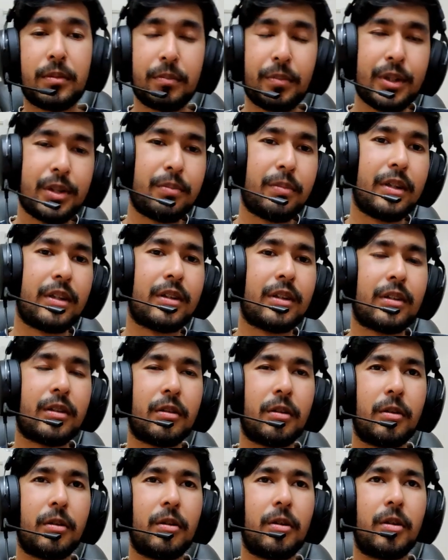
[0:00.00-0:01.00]
Pump is
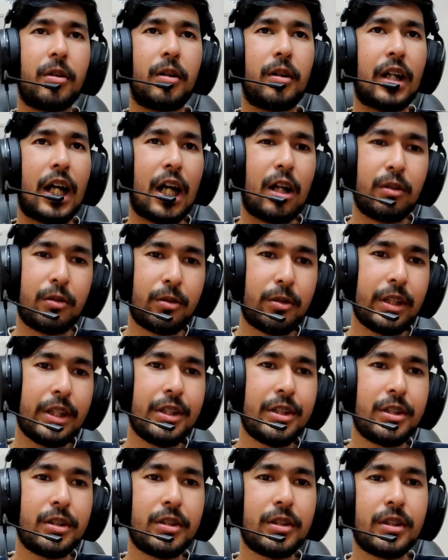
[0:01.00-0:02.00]
better or
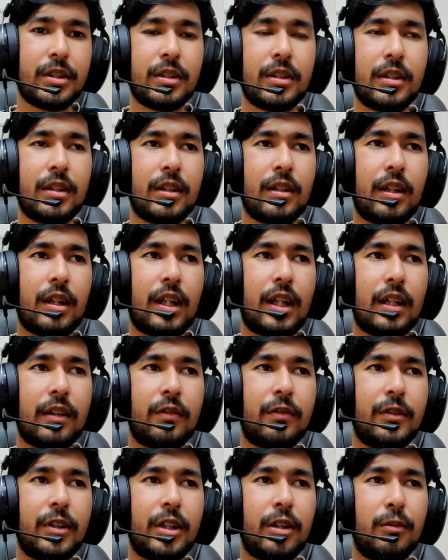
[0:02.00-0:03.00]
Outrage.
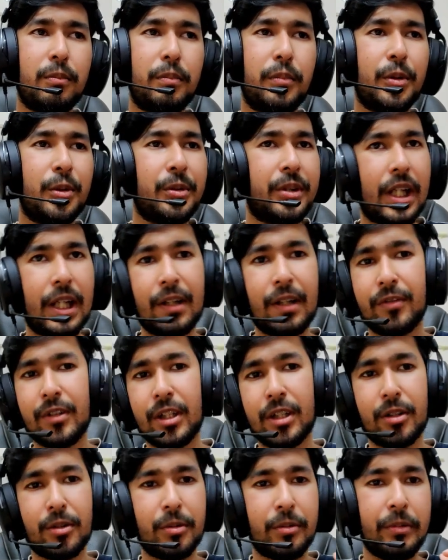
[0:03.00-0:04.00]
I feel both
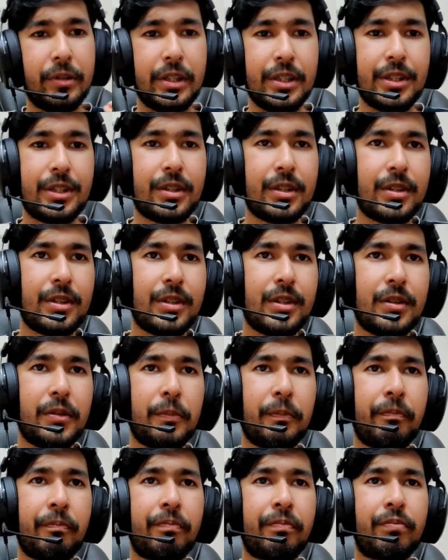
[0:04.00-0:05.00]
have their own niches,
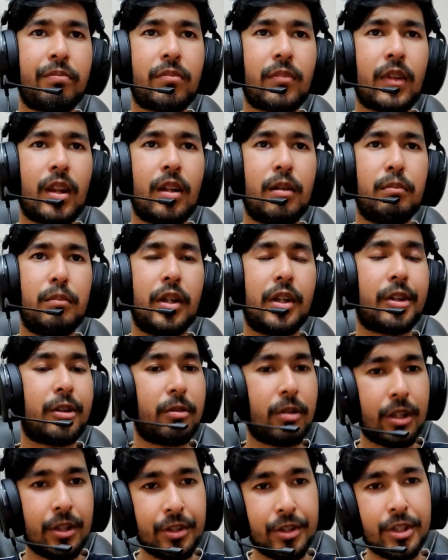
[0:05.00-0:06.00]

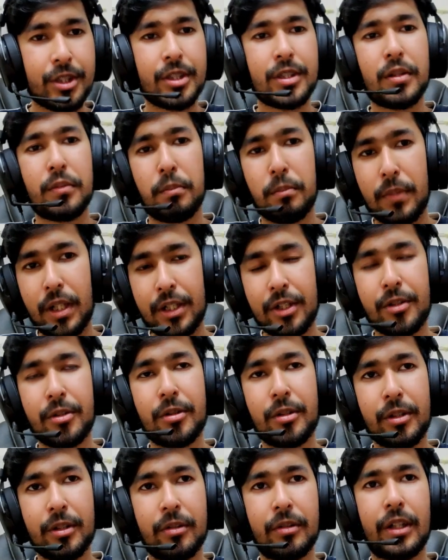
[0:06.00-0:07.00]
but Crunch
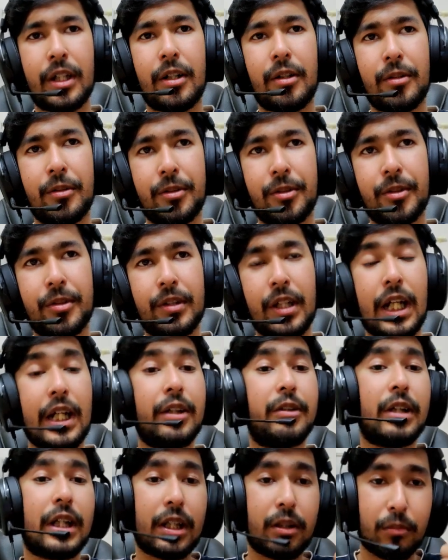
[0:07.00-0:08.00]
mandatory on Gyarados
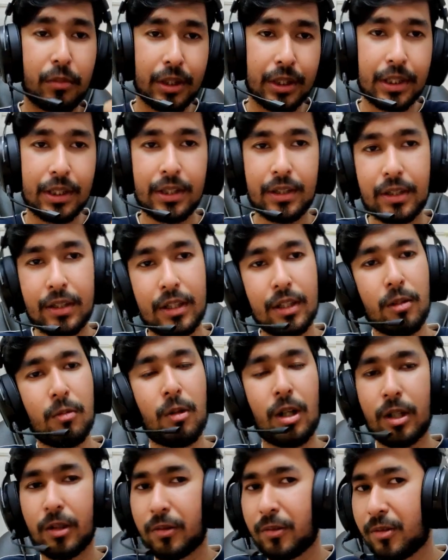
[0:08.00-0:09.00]
and Dragon Breath.
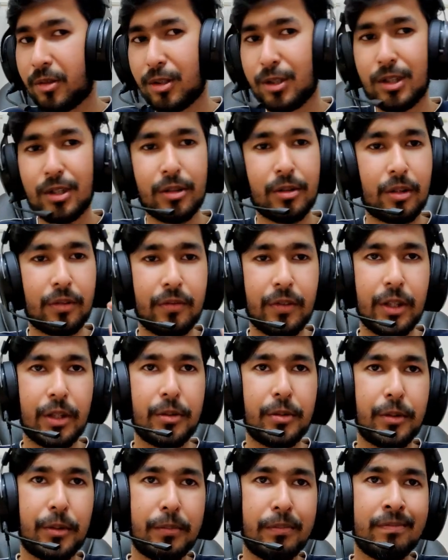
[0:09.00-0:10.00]
Waterfall not
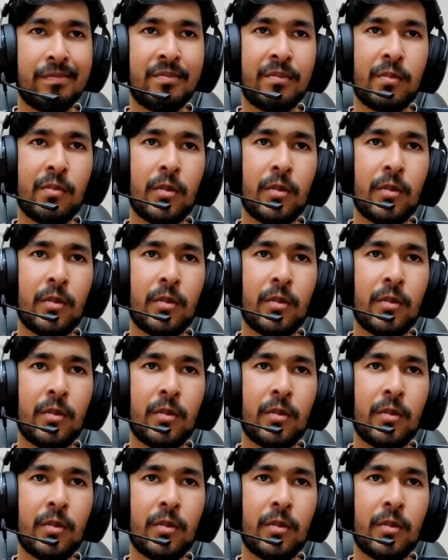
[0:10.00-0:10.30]
very good.